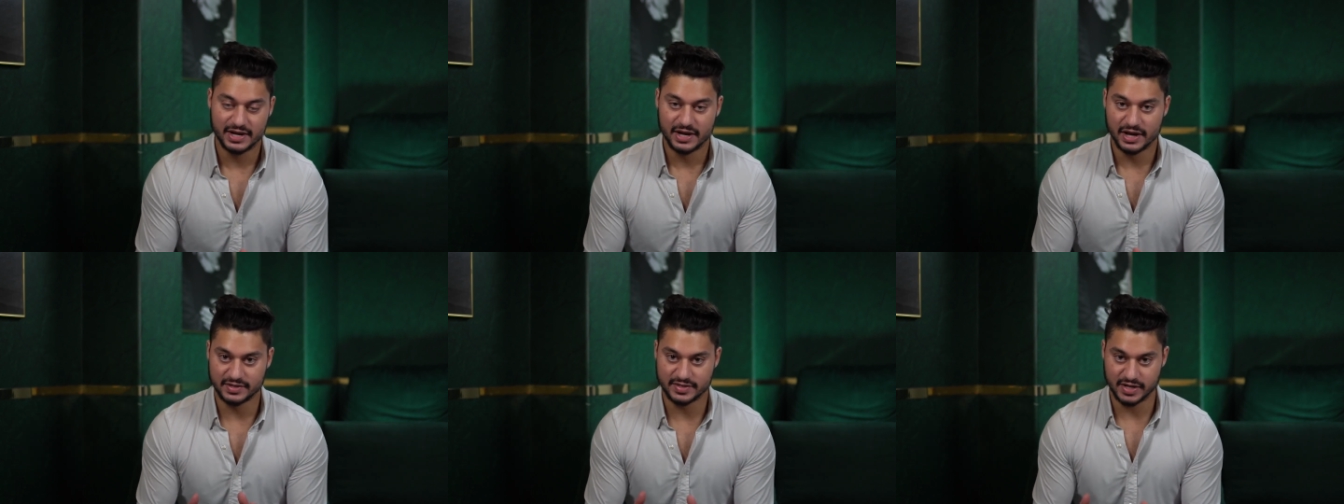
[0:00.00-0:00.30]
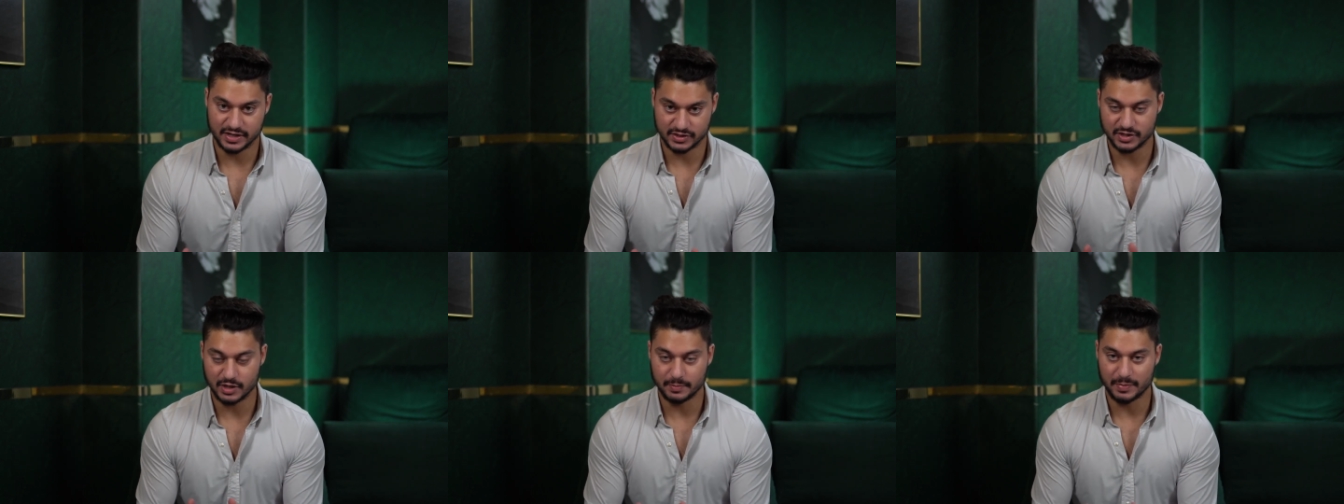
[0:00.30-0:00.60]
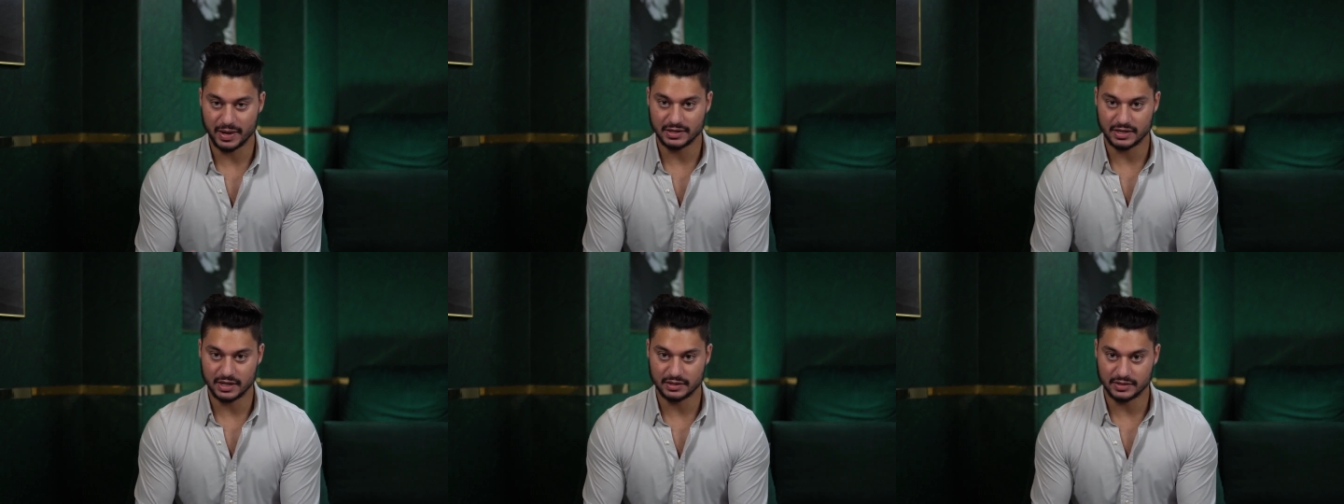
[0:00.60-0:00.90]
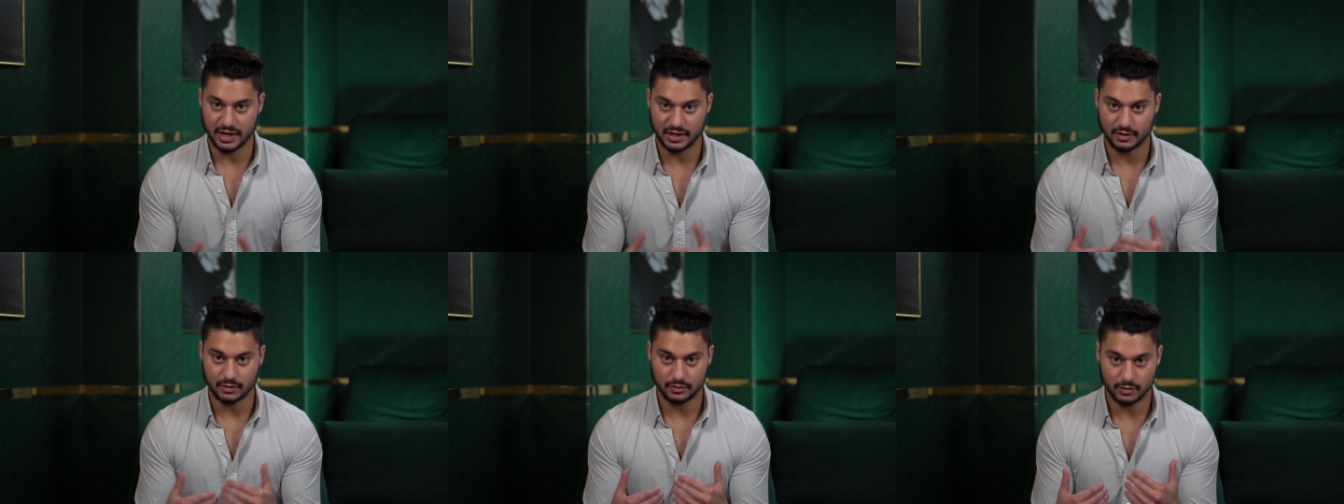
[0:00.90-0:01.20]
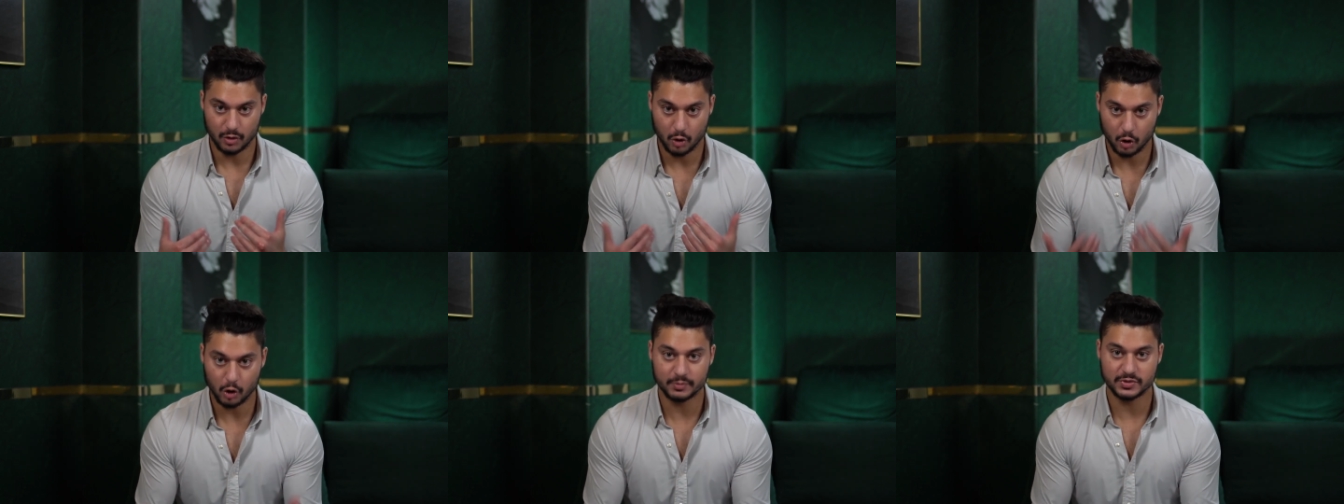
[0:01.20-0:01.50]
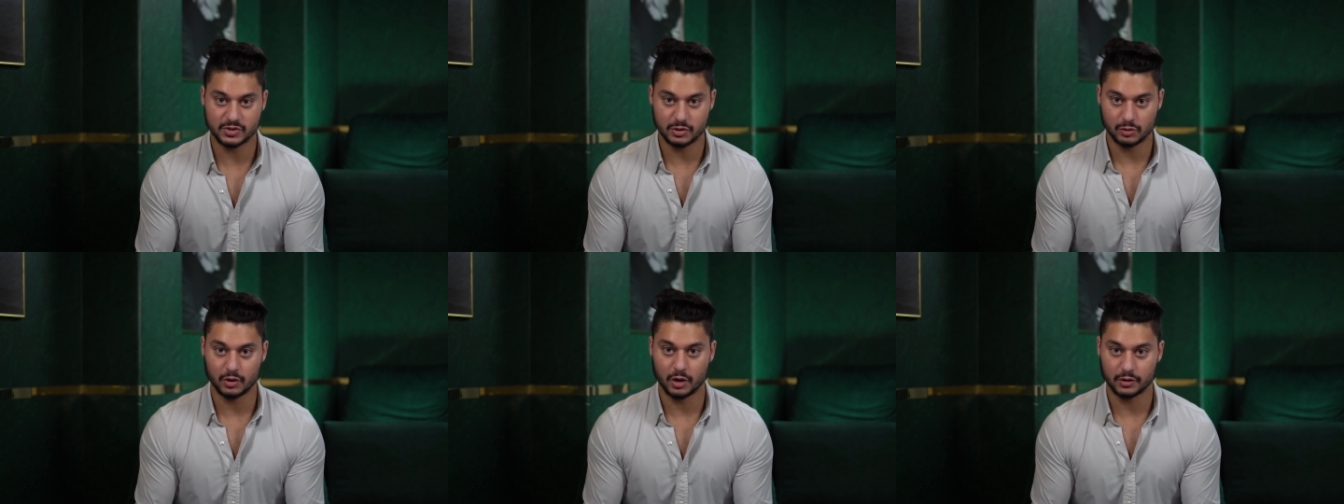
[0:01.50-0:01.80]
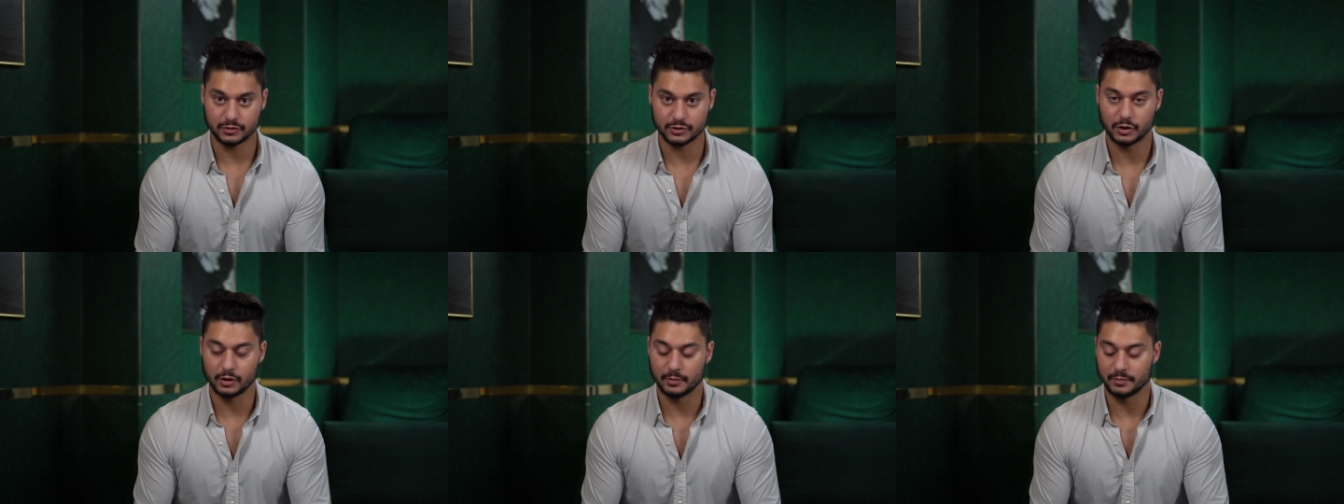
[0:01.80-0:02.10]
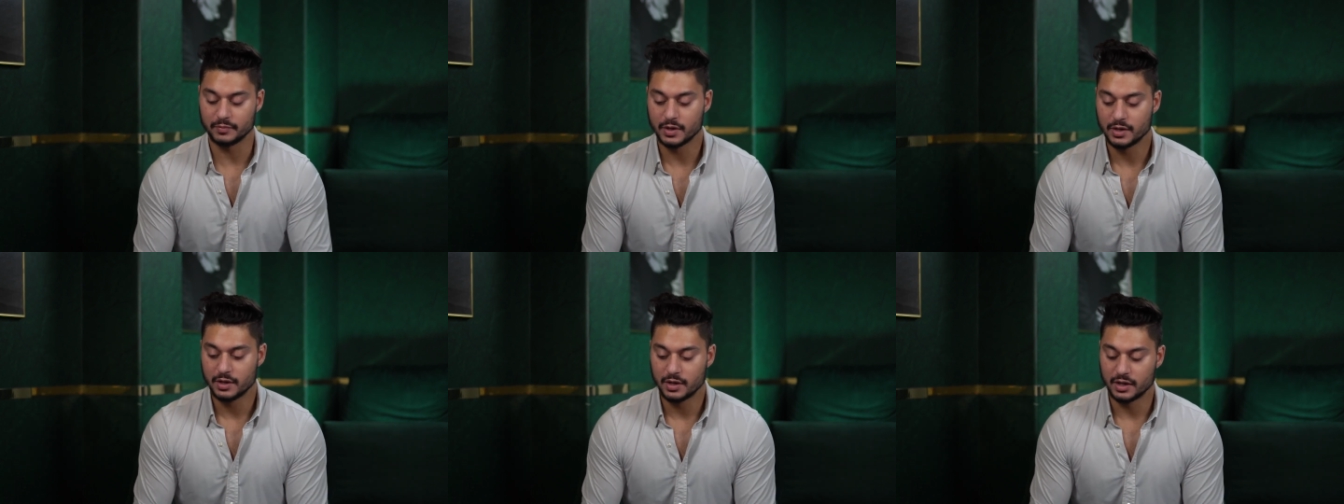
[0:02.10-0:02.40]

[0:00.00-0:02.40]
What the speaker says: It's actually a Band-Aid that harms you long-term.